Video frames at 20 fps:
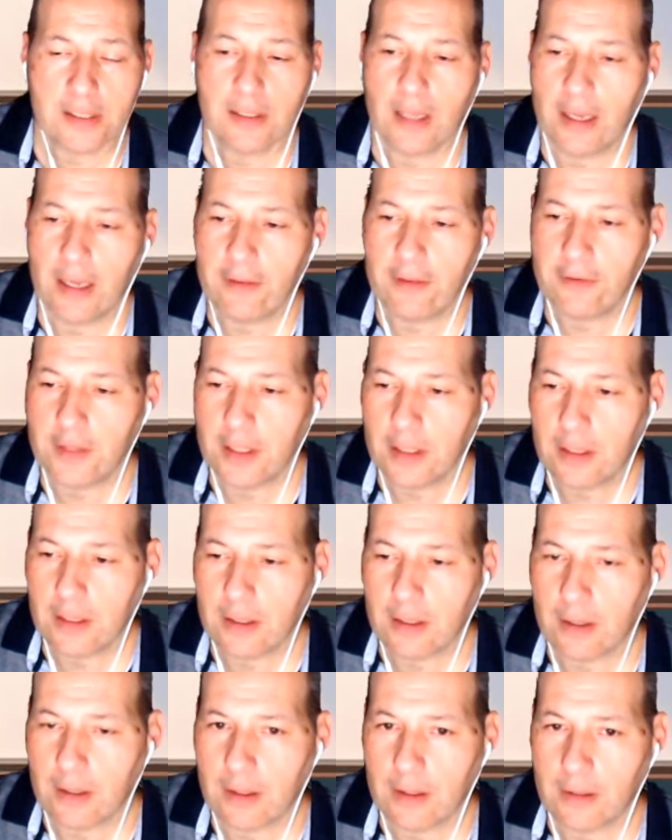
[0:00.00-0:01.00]
I think,
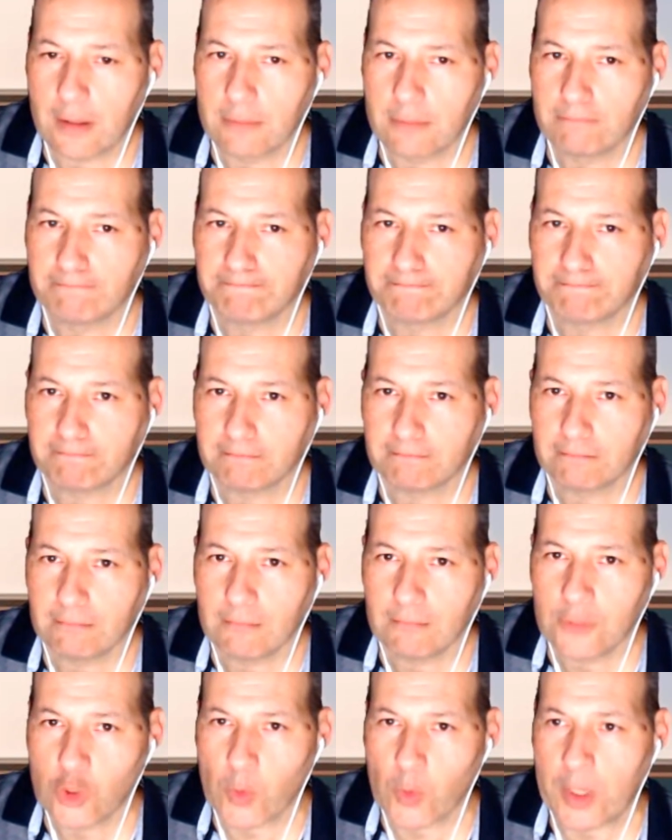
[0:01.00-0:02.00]

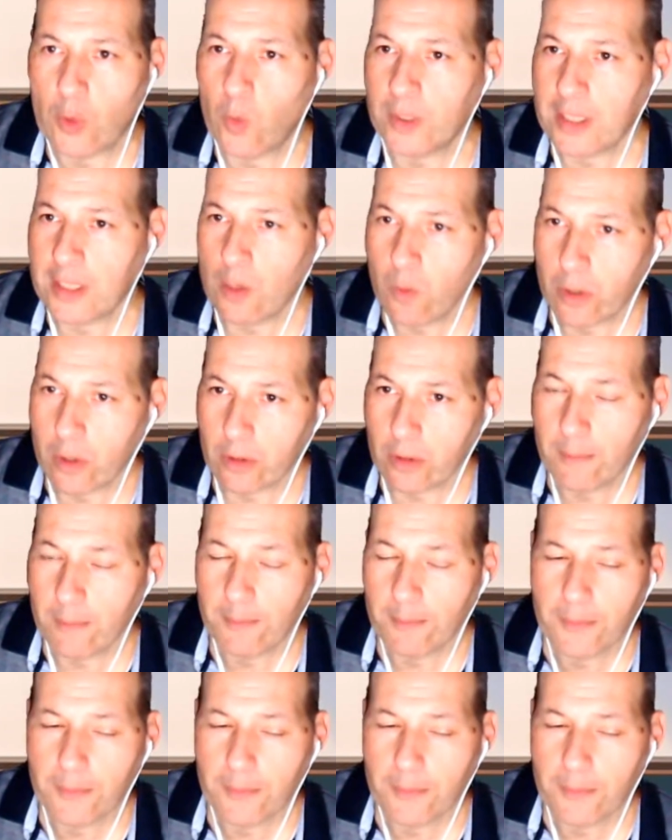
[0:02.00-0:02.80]
during 1 hour.